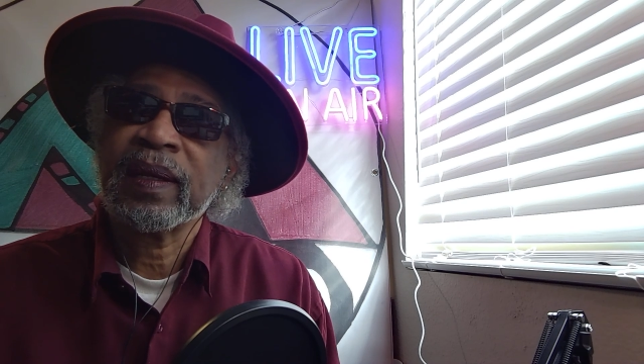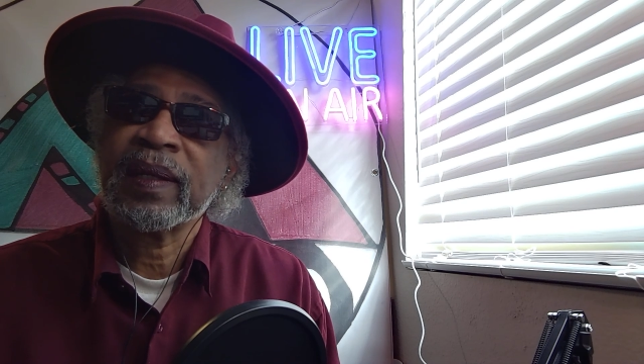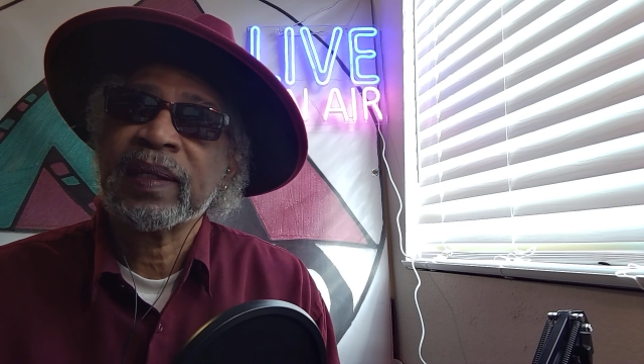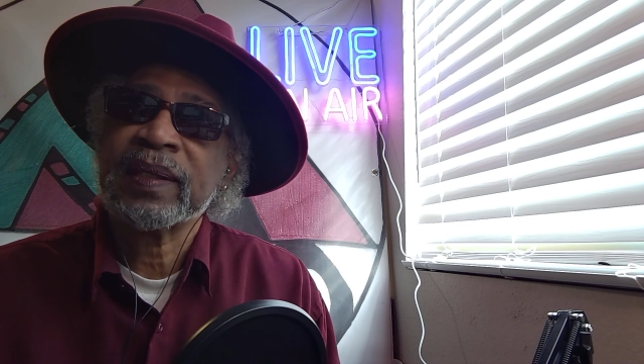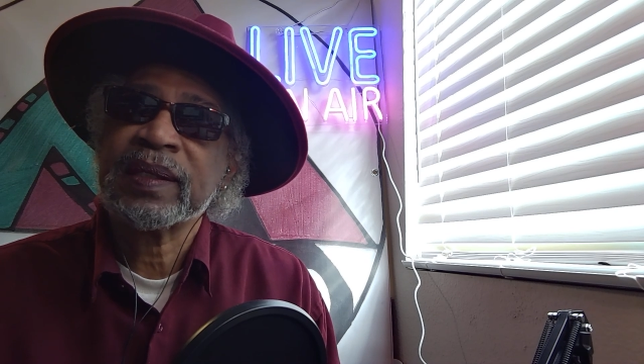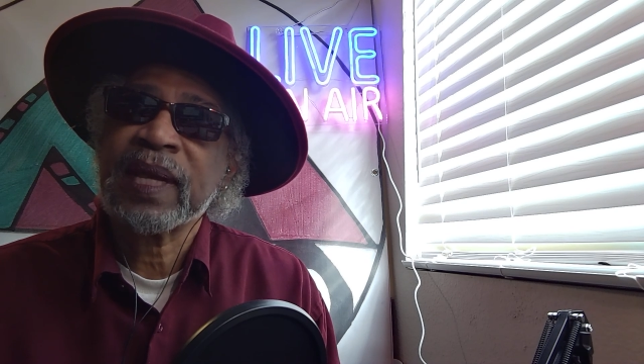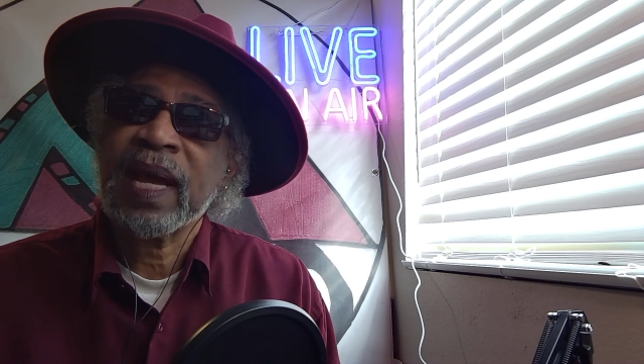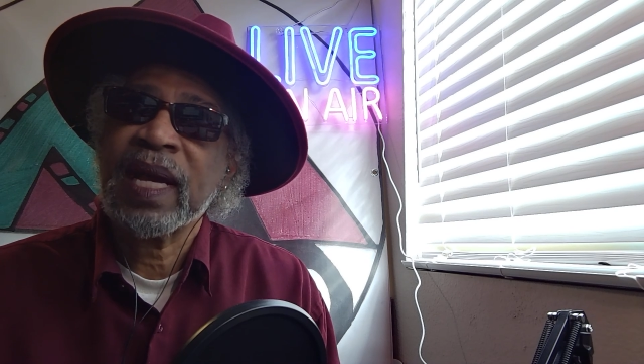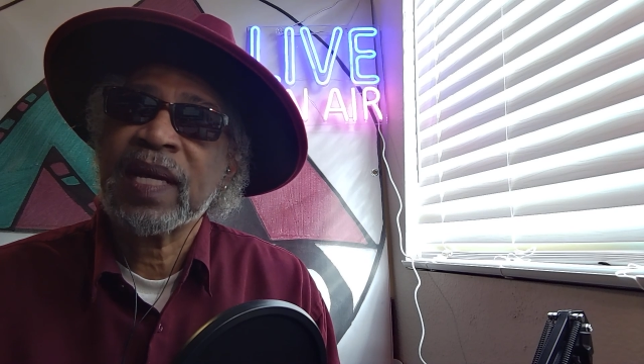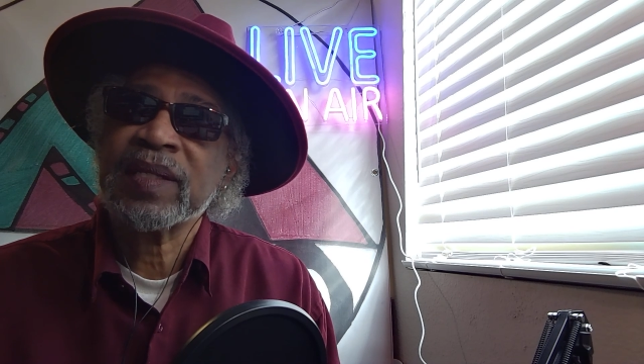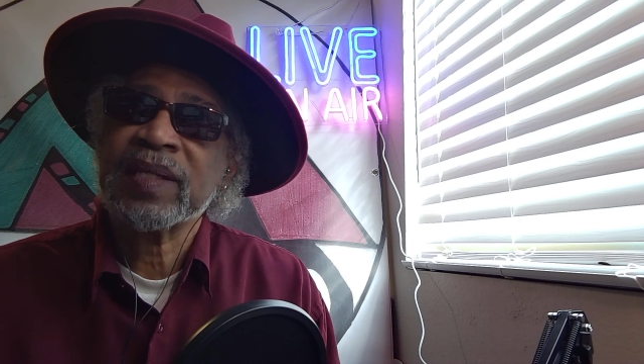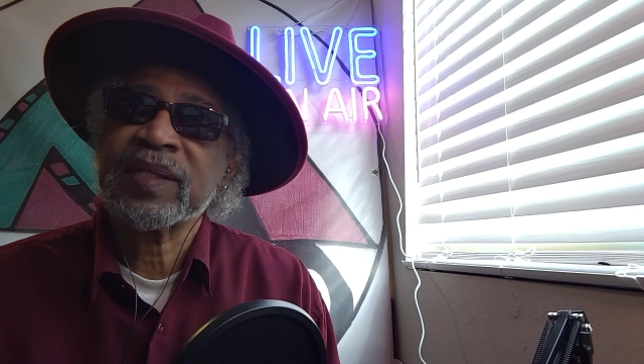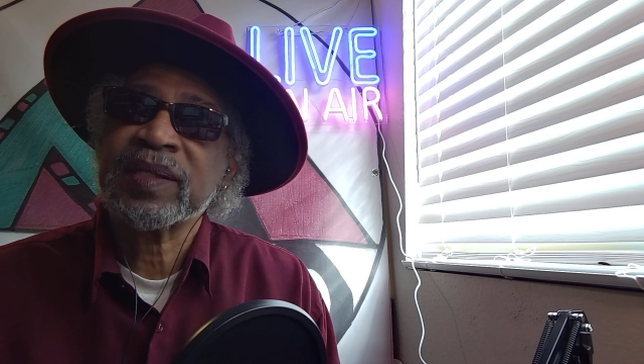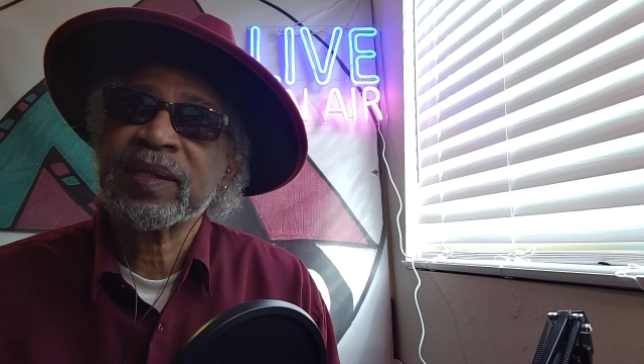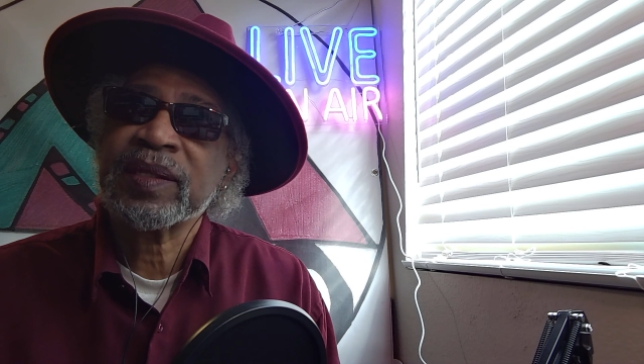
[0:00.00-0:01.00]
These guys
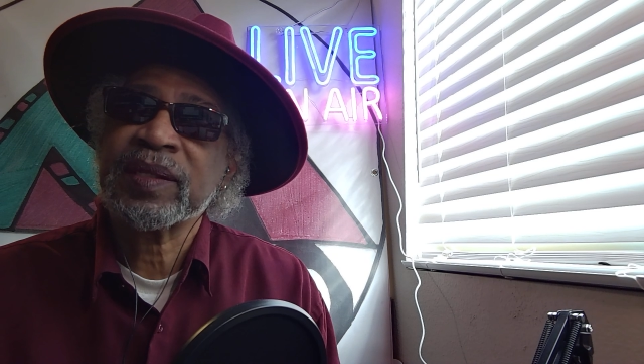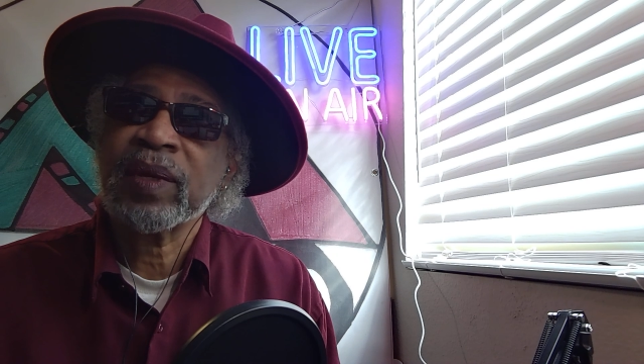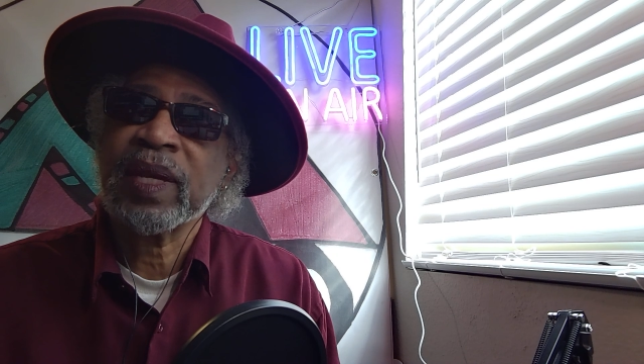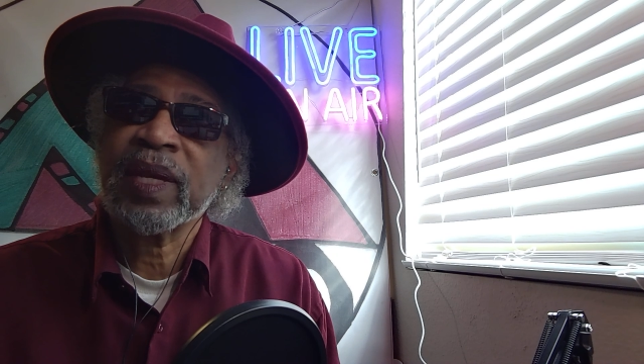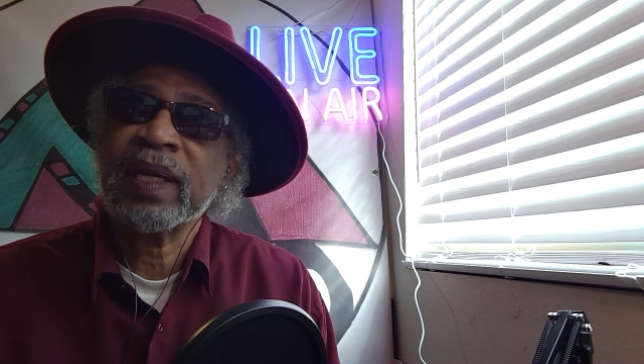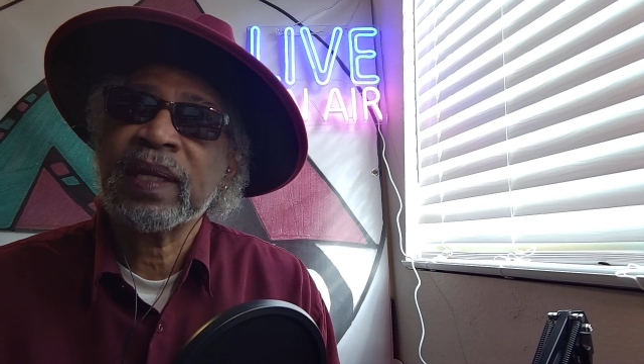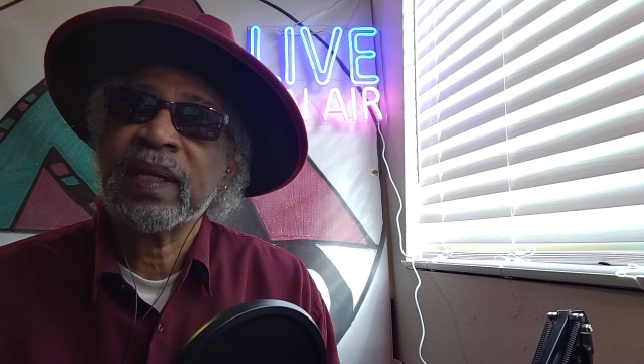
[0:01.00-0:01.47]
just don't get it.